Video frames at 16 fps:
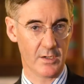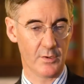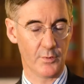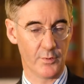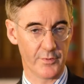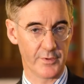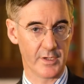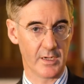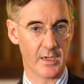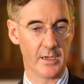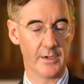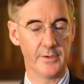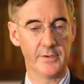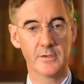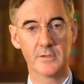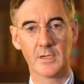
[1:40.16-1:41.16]
in Northern
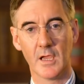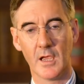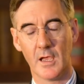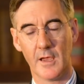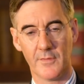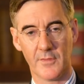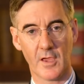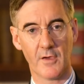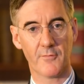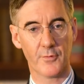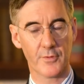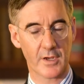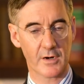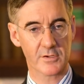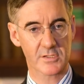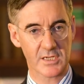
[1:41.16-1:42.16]
Ireland, and
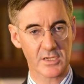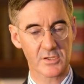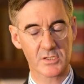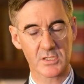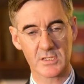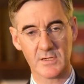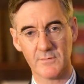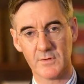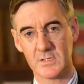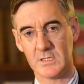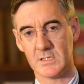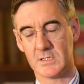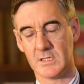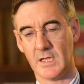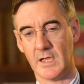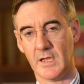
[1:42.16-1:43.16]
therefore there are
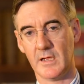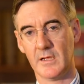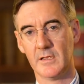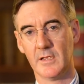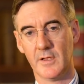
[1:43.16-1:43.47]
sensitivities there